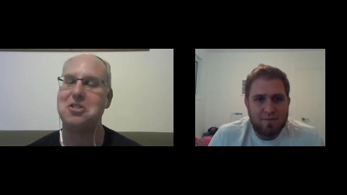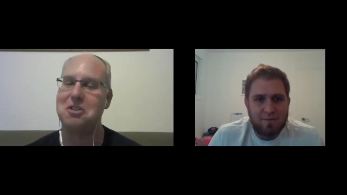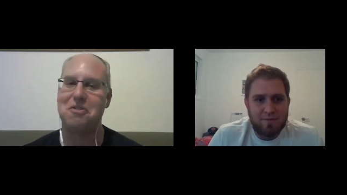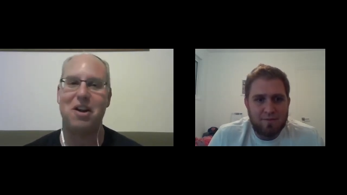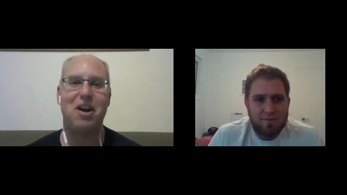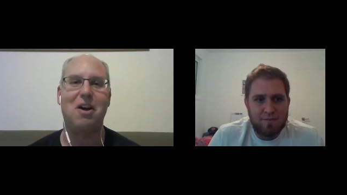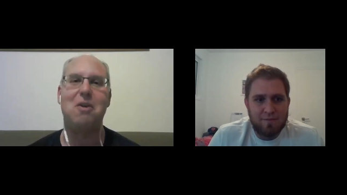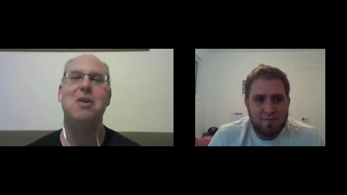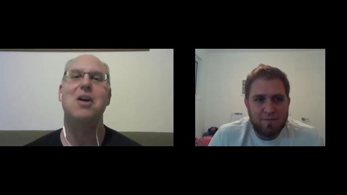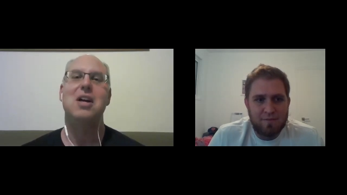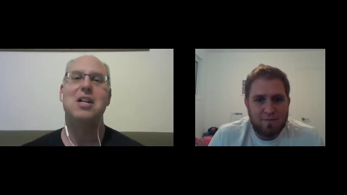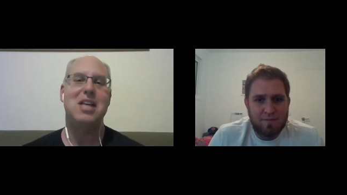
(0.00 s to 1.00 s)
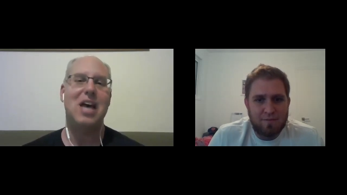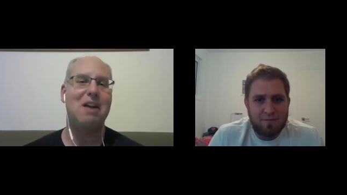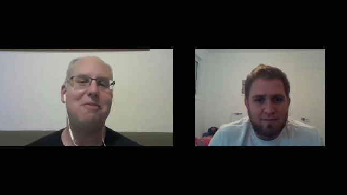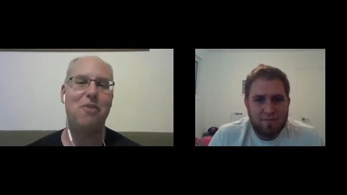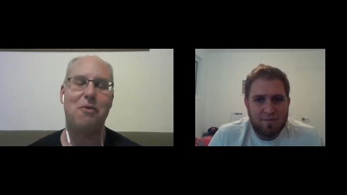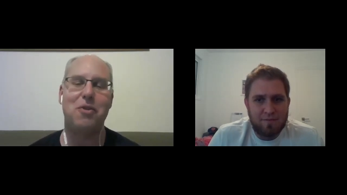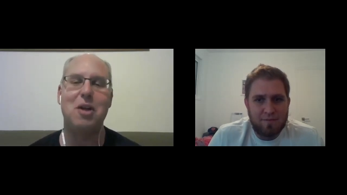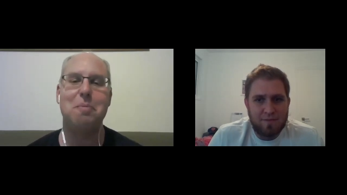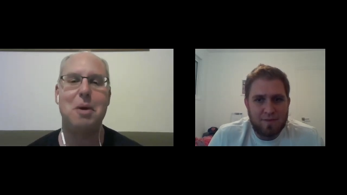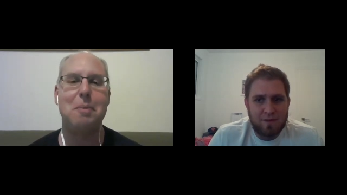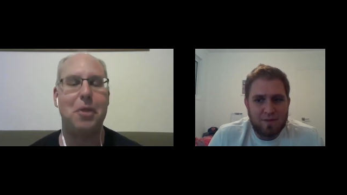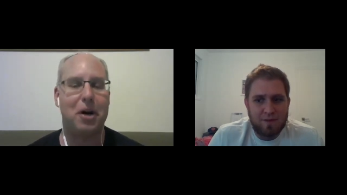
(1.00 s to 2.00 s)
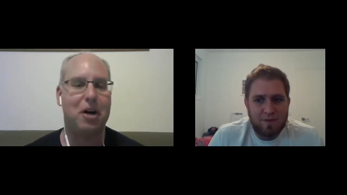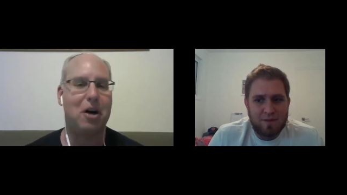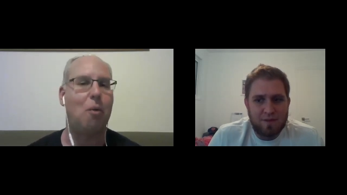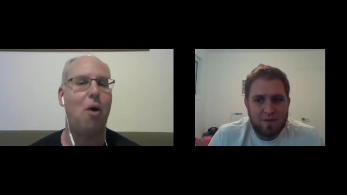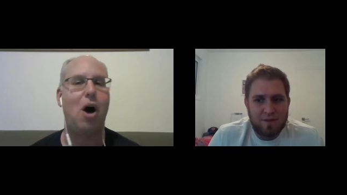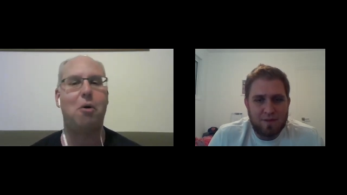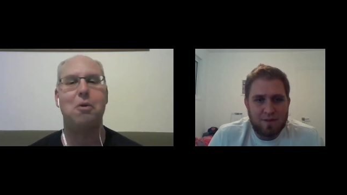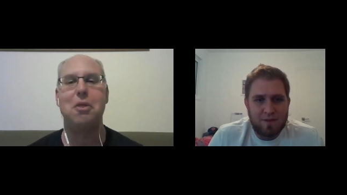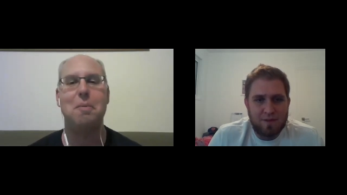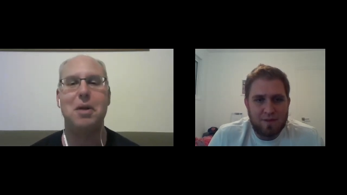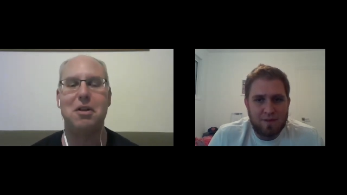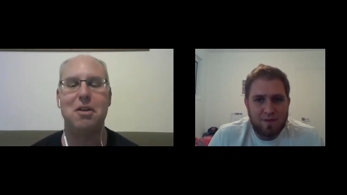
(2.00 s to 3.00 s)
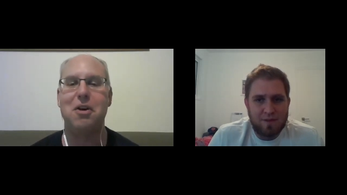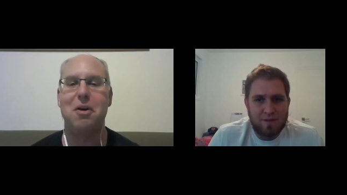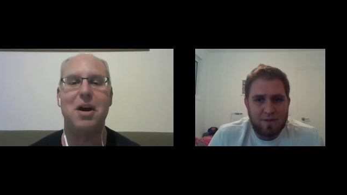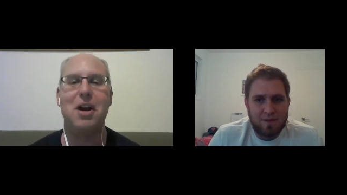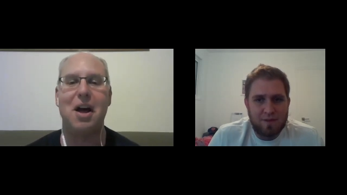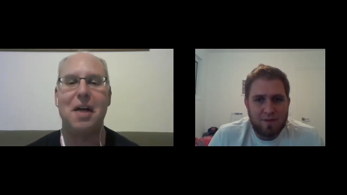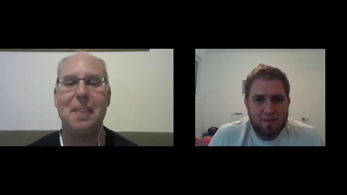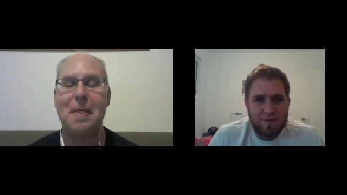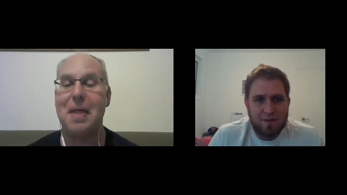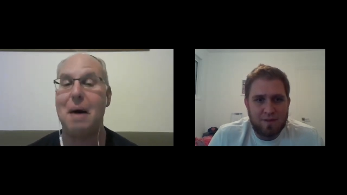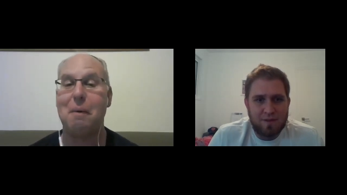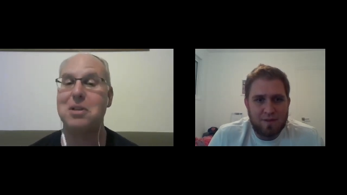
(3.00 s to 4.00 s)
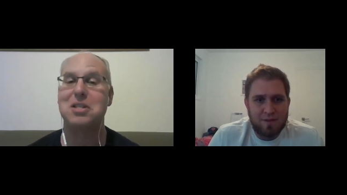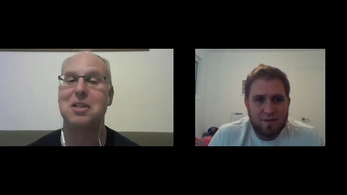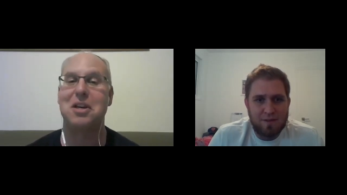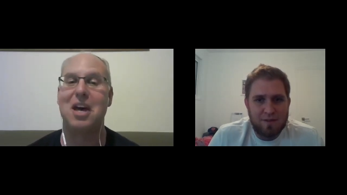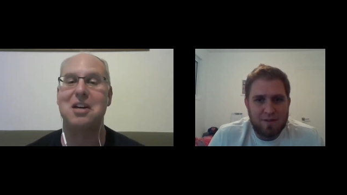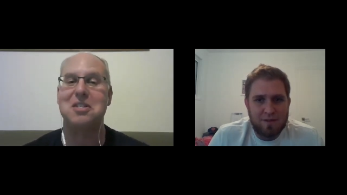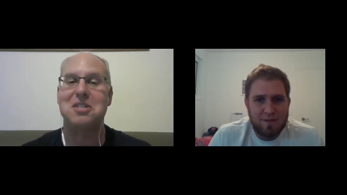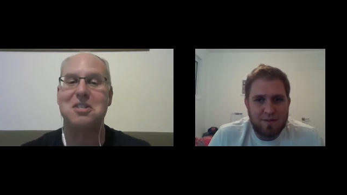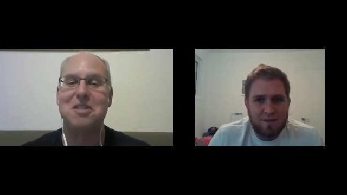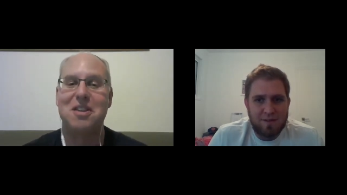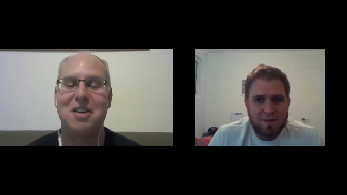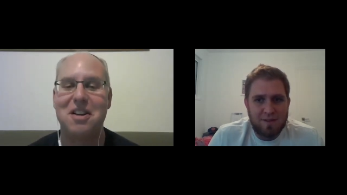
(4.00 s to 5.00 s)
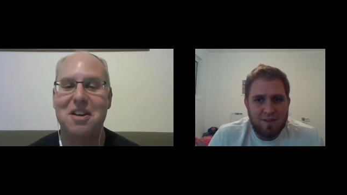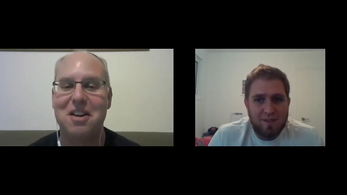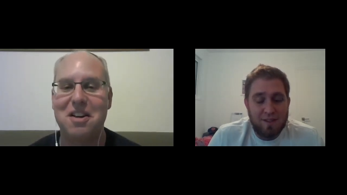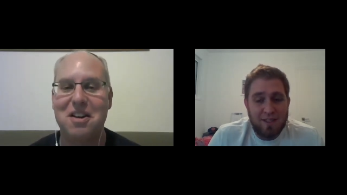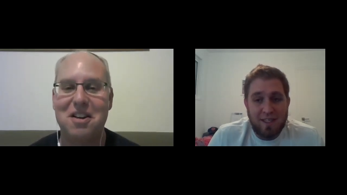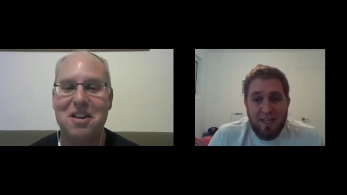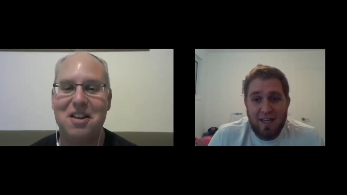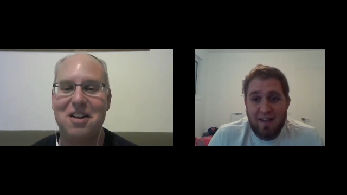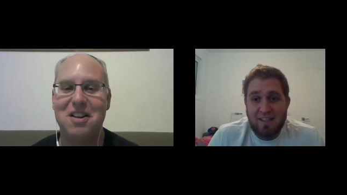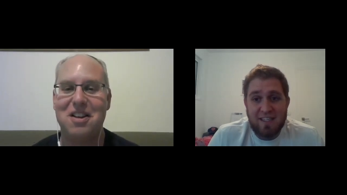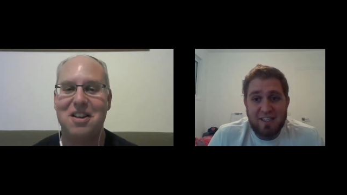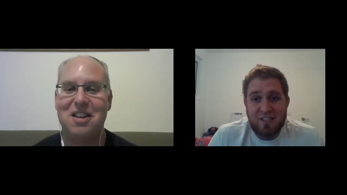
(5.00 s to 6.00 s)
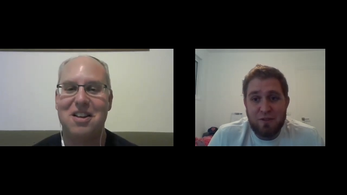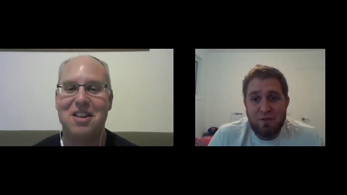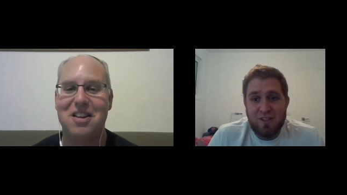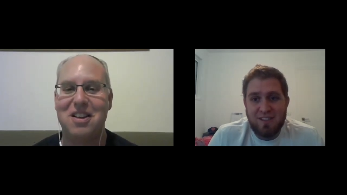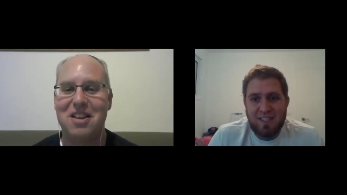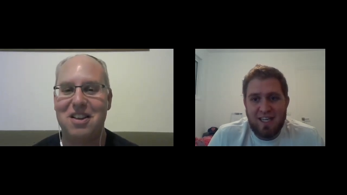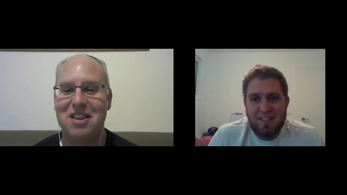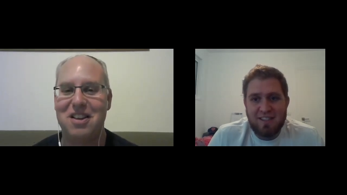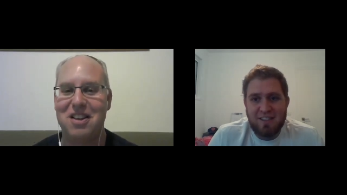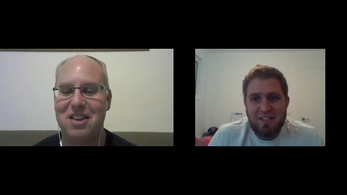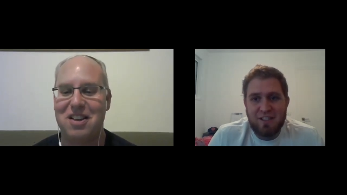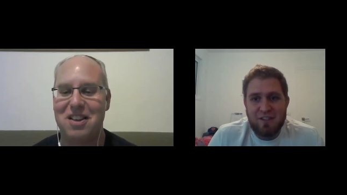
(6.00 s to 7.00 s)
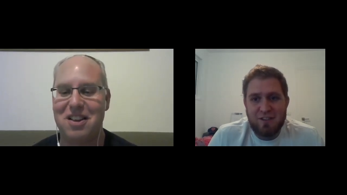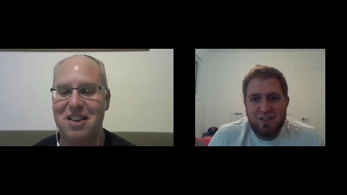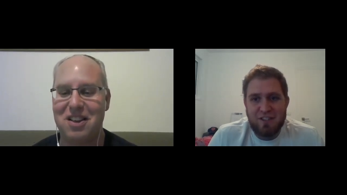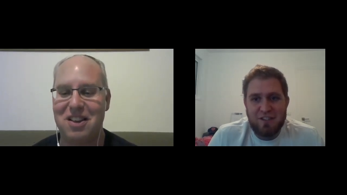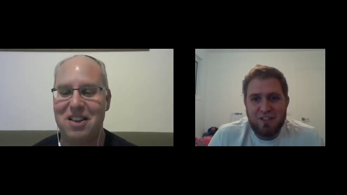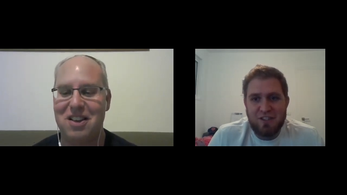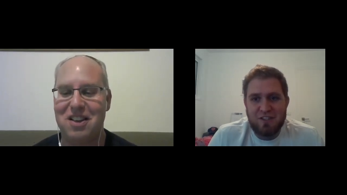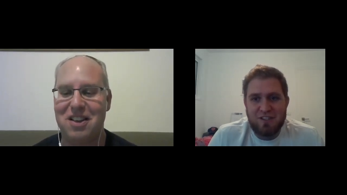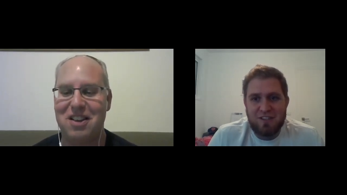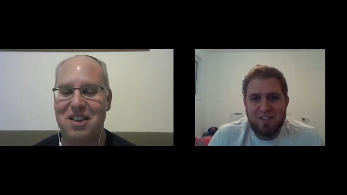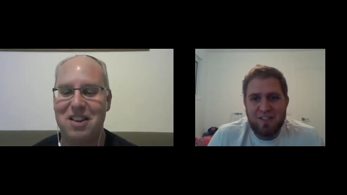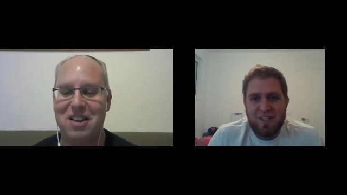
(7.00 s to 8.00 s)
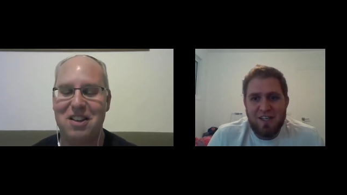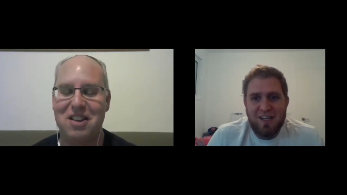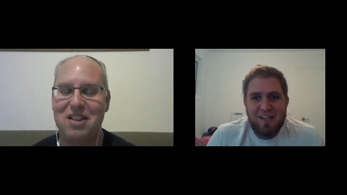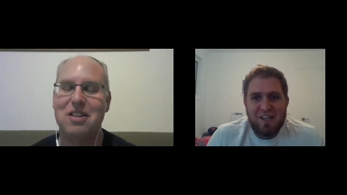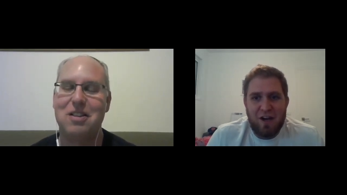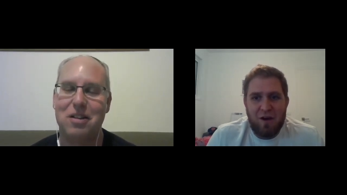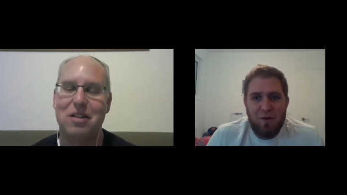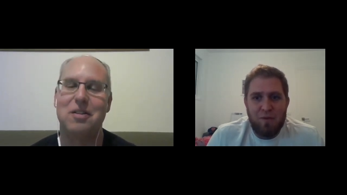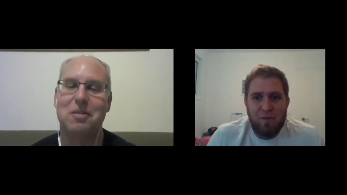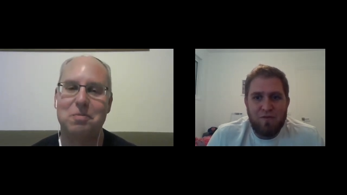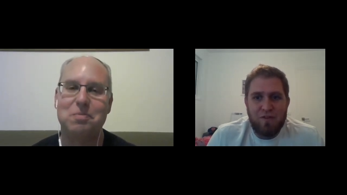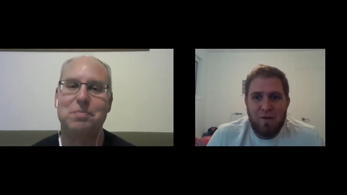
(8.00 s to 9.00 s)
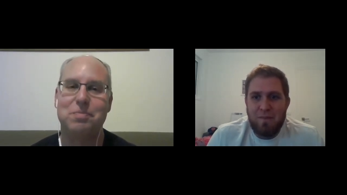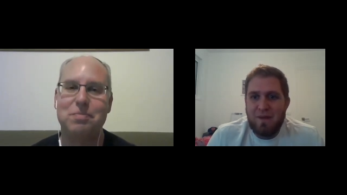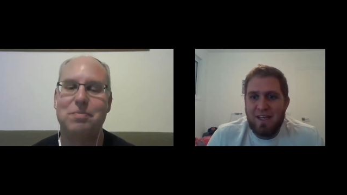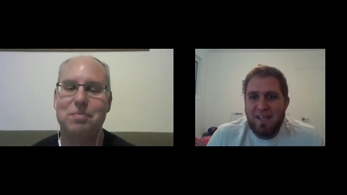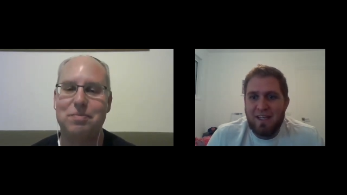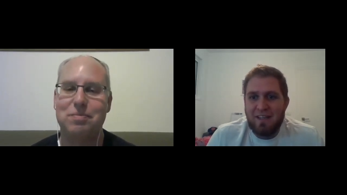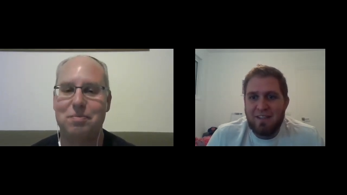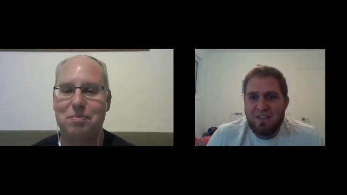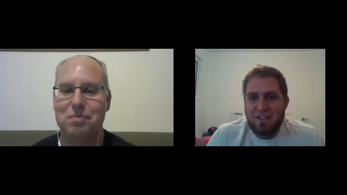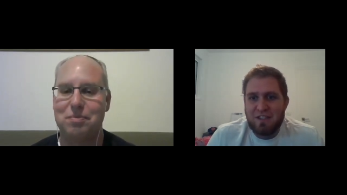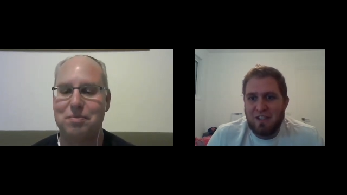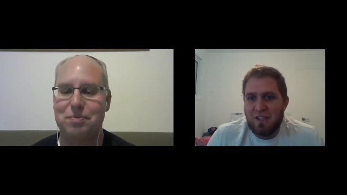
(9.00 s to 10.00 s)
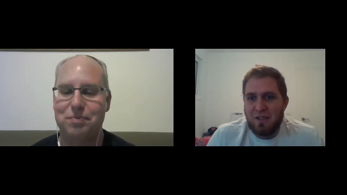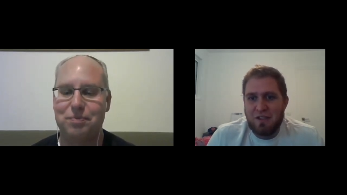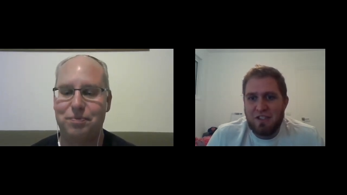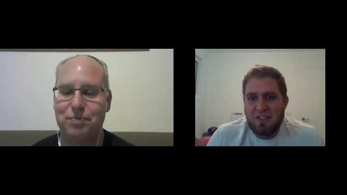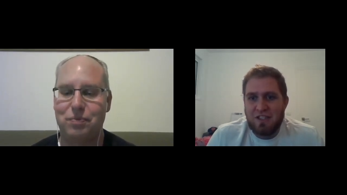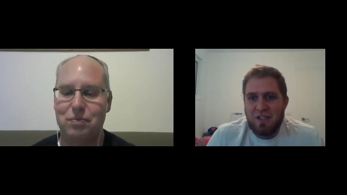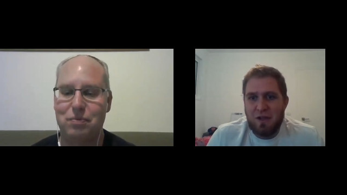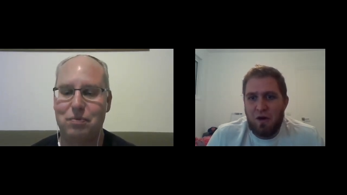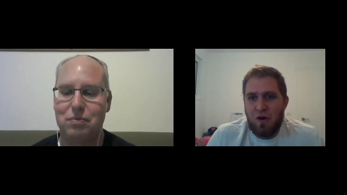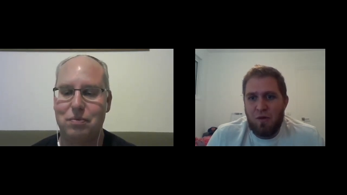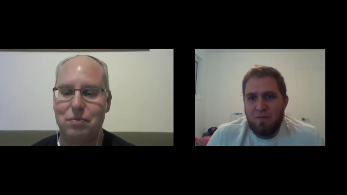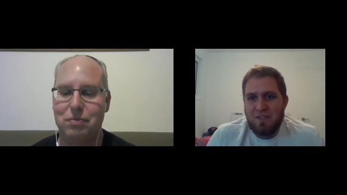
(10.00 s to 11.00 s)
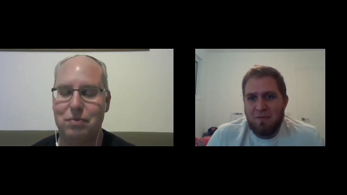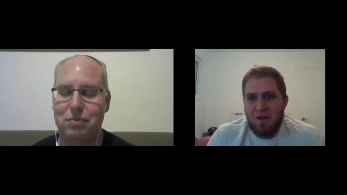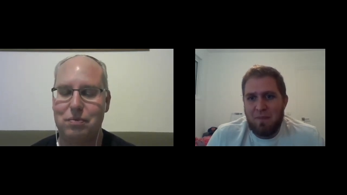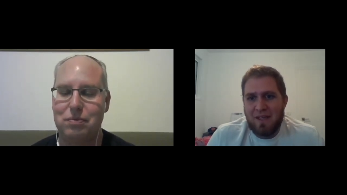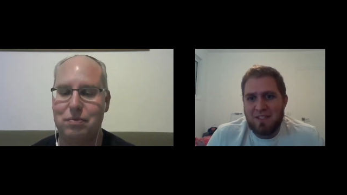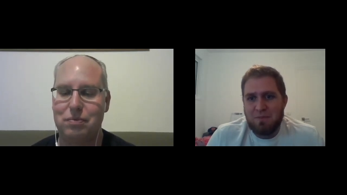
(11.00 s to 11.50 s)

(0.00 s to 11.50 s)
Speaker 1: of you know 10, 15 people that are going to walk with them into the arena. that wasn't the case.
Speaker 2: Yeah, that's actually really sad to hear. Like, just, you know, for me, uh, some of the